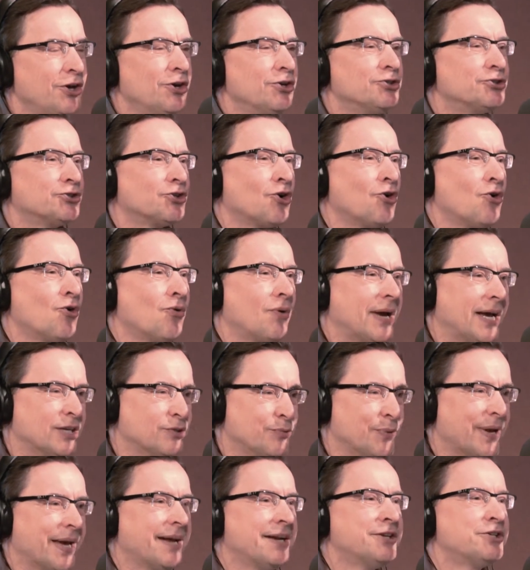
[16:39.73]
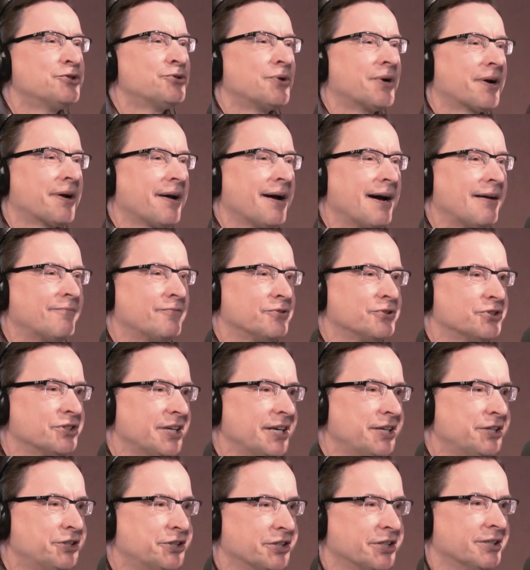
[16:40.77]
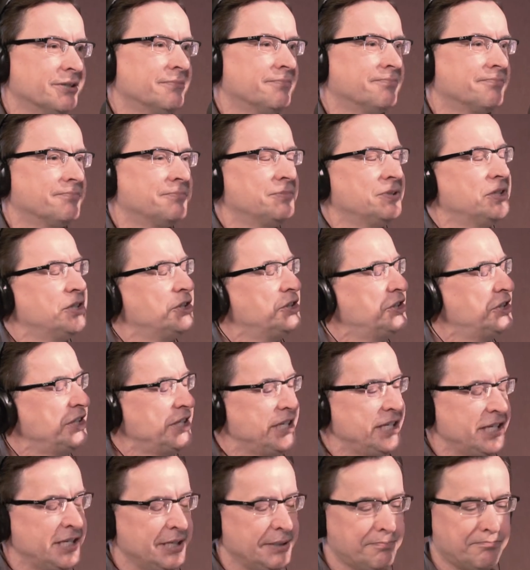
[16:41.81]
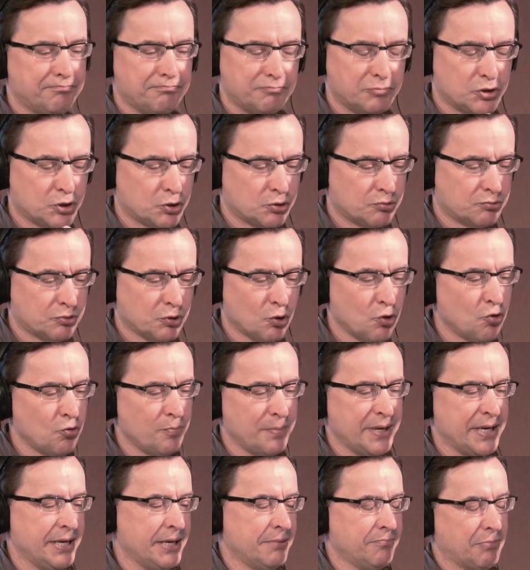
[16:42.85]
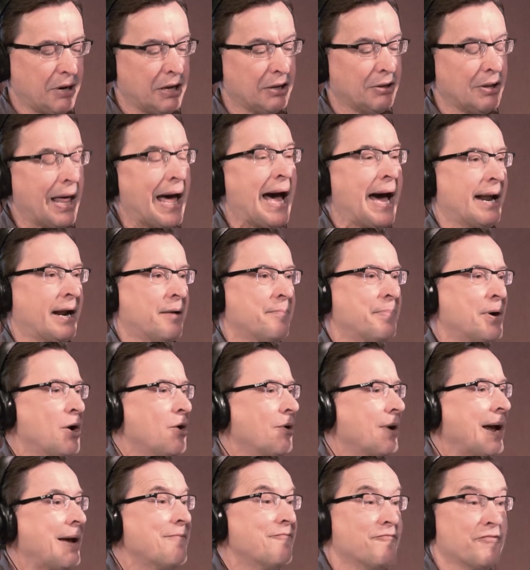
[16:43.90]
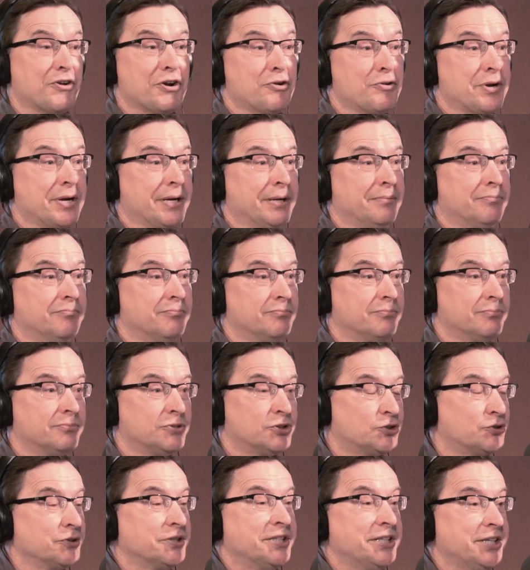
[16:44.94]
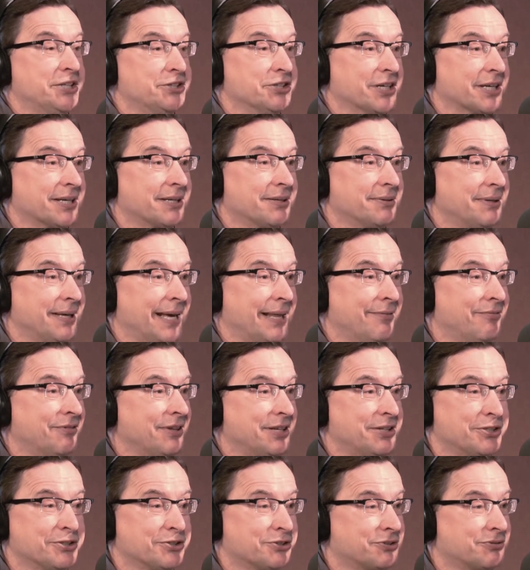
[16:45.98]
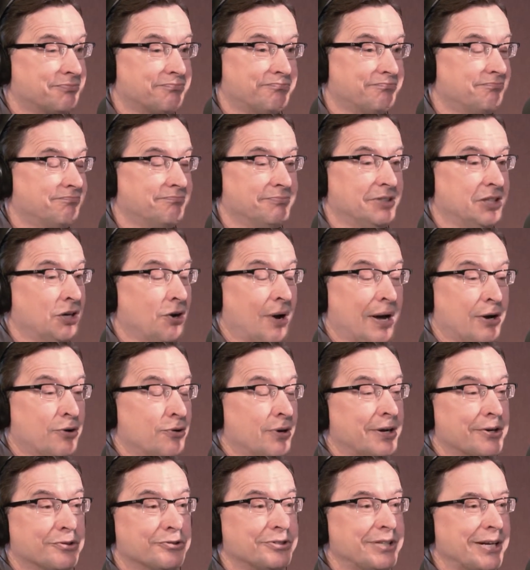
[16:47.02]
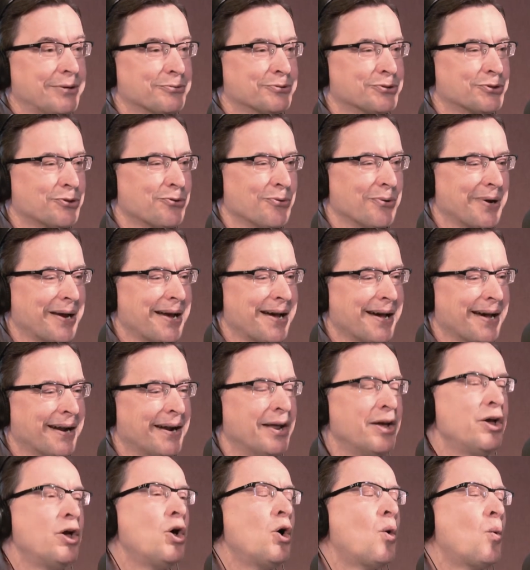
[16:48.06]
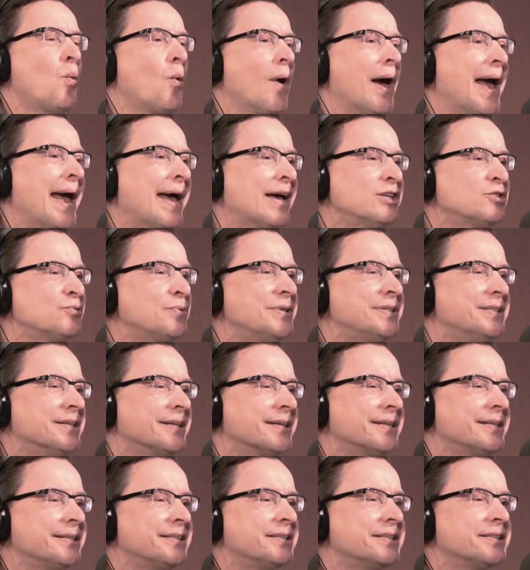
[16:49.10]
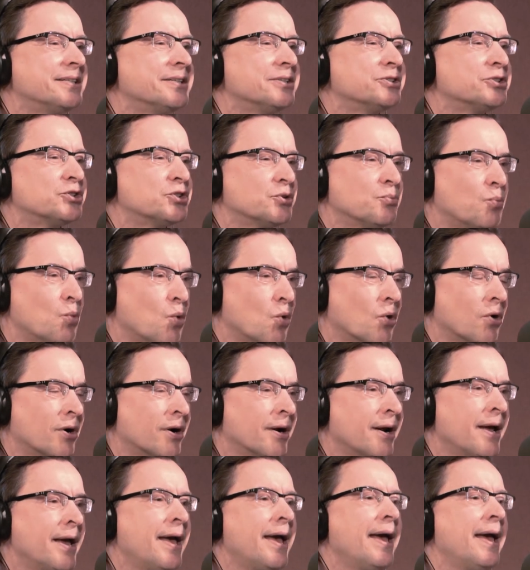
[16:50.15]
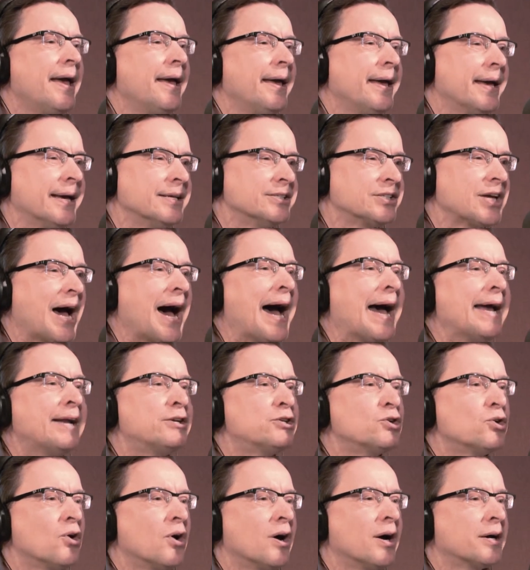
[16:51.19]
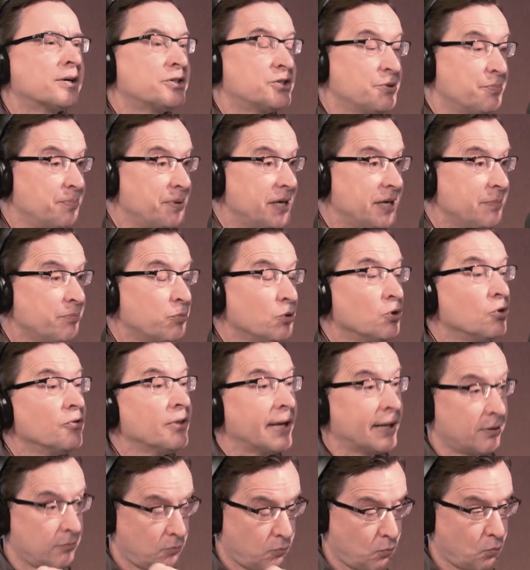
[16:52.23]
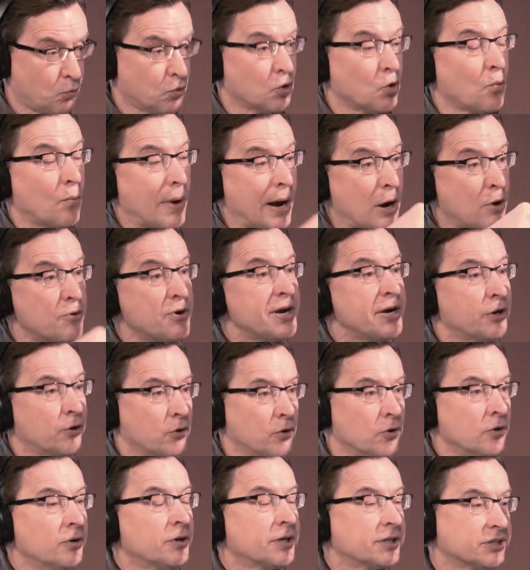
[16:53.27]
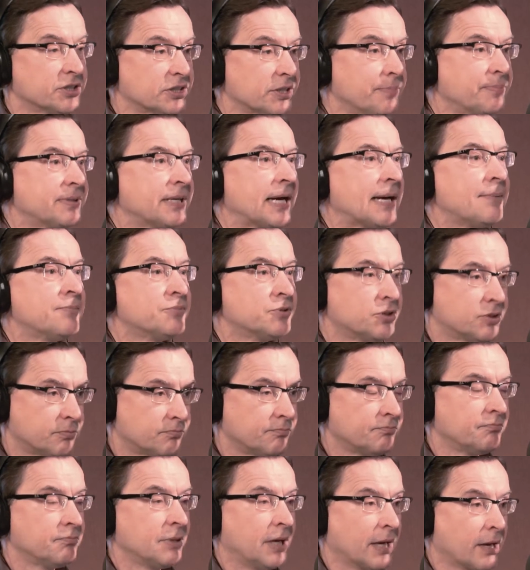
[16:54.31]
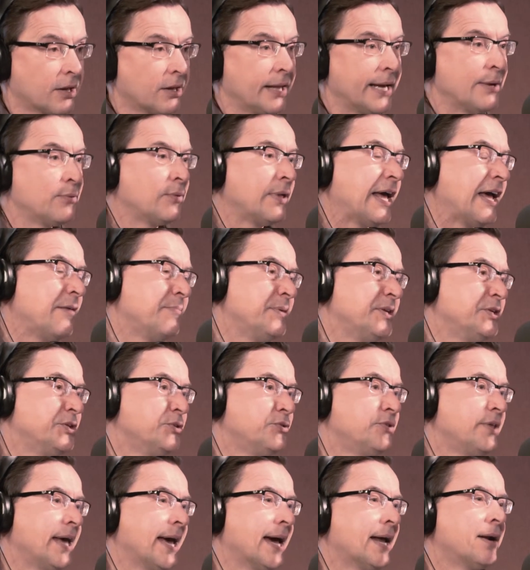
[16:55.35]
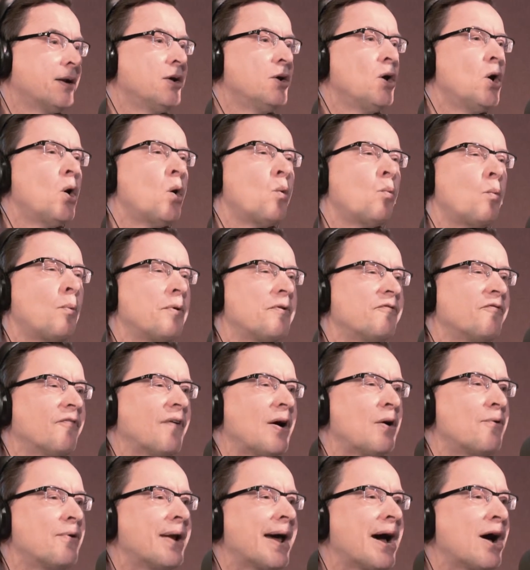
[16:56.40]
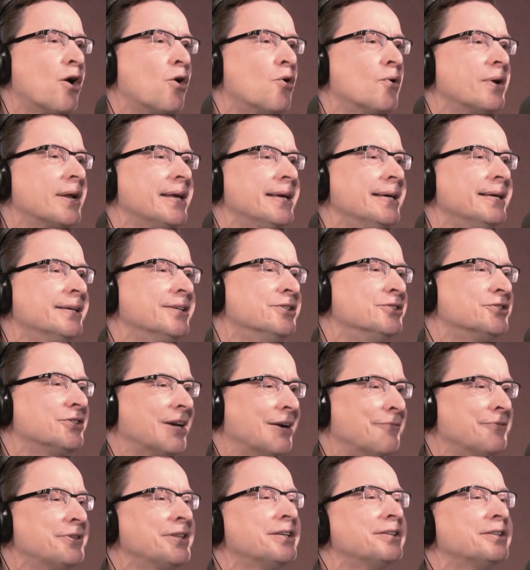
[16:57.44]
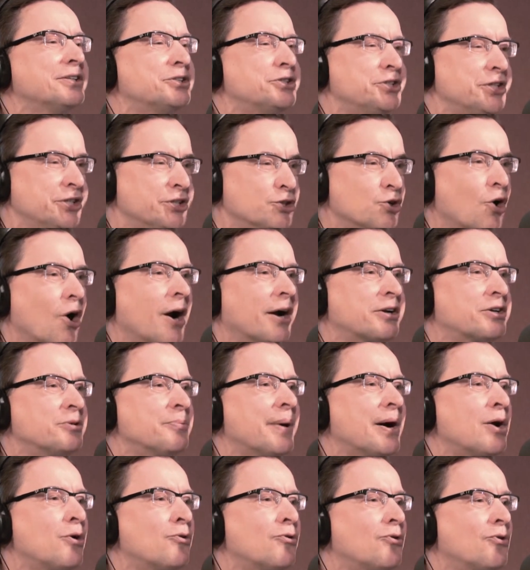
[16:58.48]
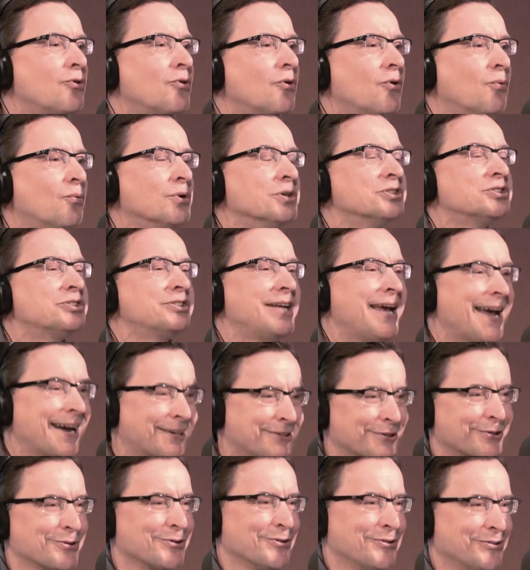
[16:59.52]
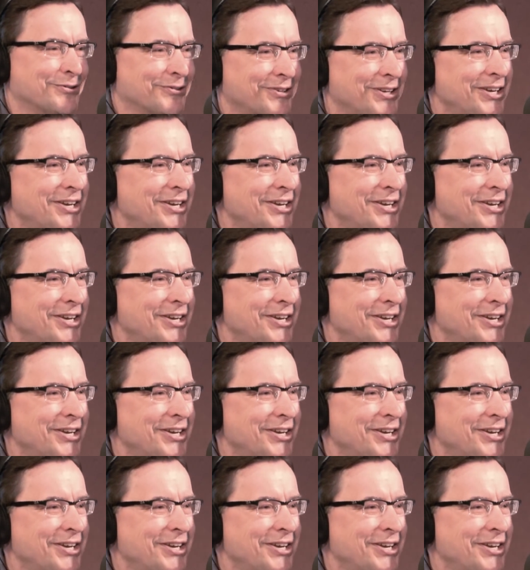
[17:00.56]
So as we got into our conversation, she told me a lot about, I'm very strategic, and they just, I don't understand what's going on. Well, as we dug into this some more, as I talked to people that were around her, because sometimes a client will have me do that, what we found out is everything that she talked about was tactical.